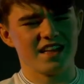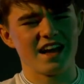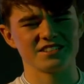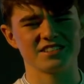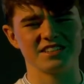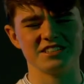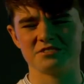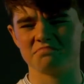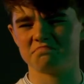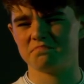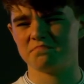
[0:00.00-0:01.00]
Actually, it's a
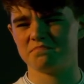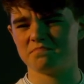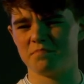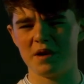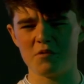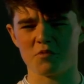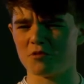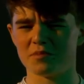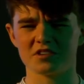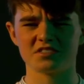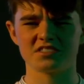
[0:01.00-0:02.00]
bit worrying
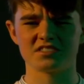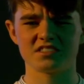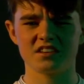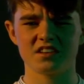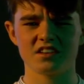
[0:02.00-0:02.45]
because